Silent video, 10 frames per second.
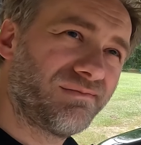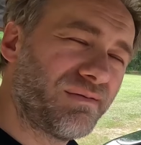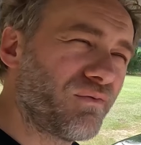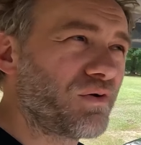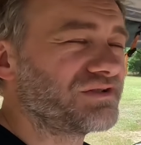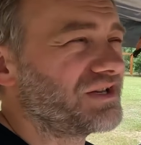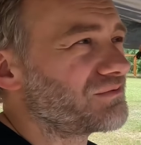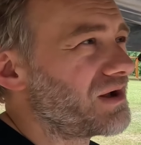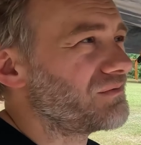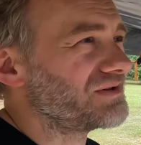Maybe worse ain't
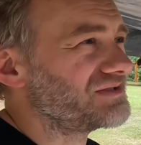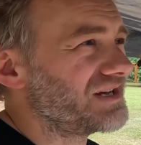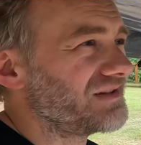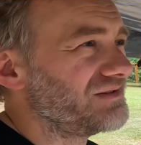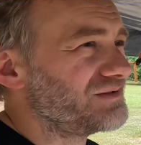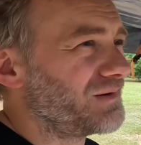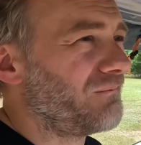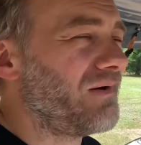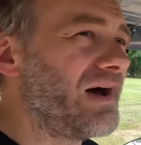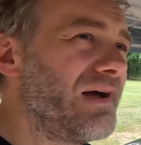the right way to say it. These are the
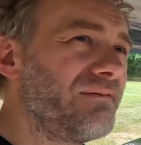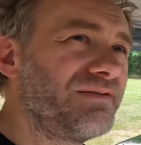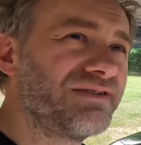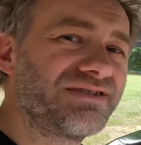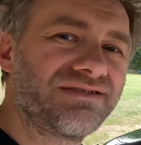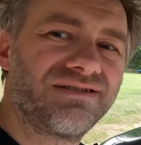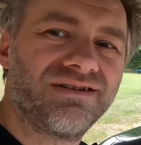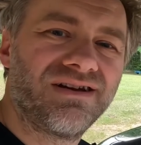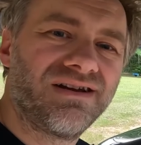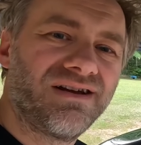5 just
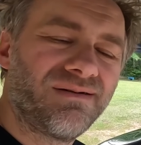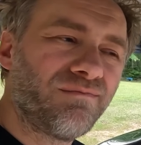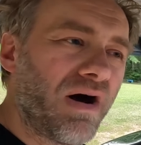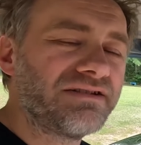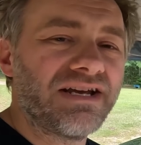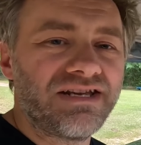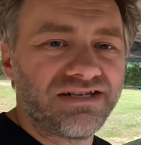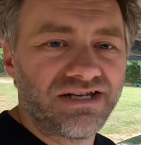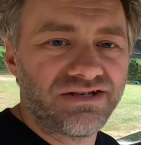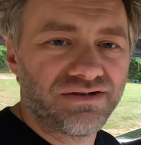mods I
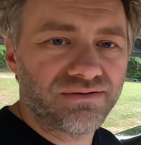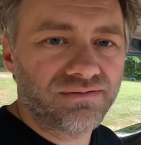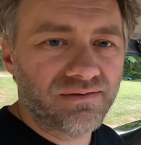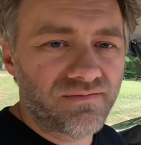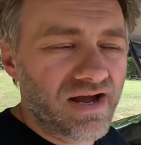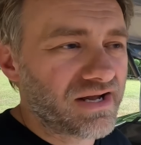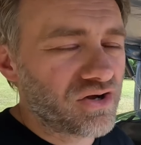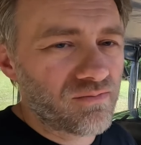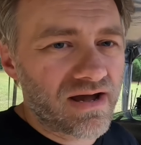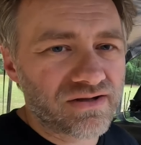didn't need to do. If I could
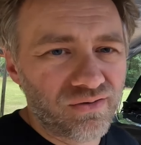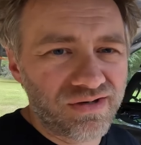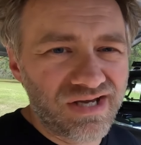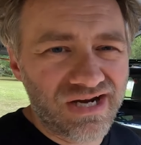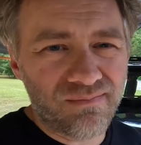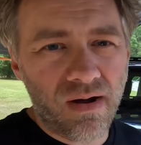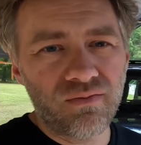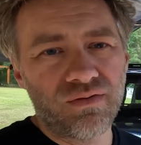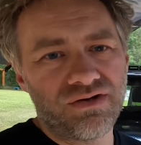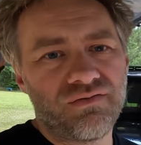go back and do it again, I
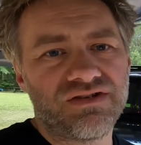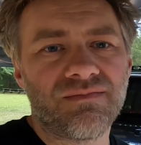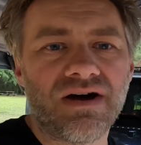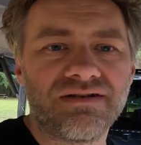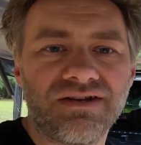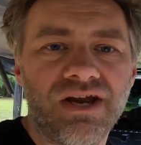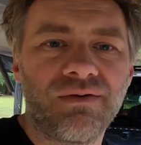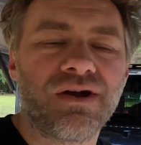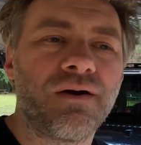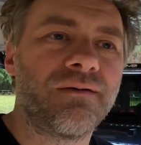probably wouldn't do these mods. So here
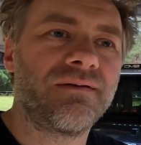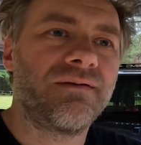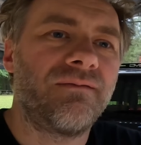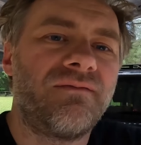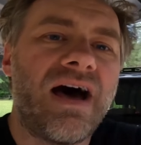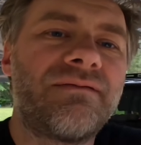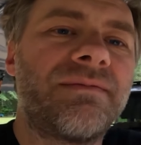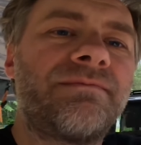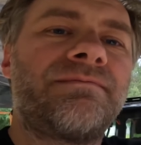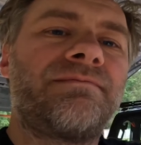we go, 5 of them.